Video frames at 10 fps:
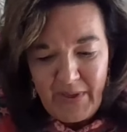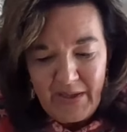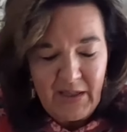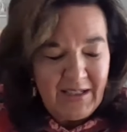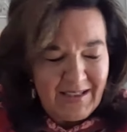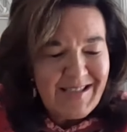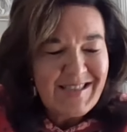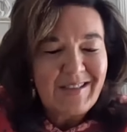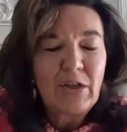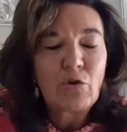but it is
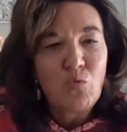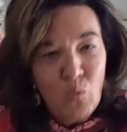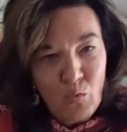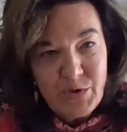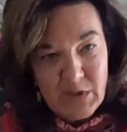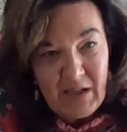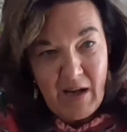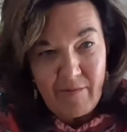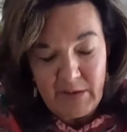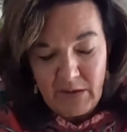that the rules that
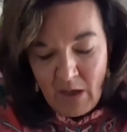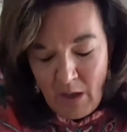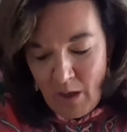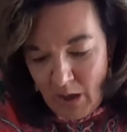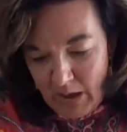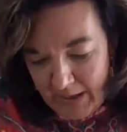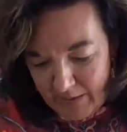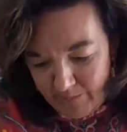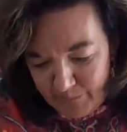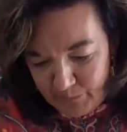govern uh,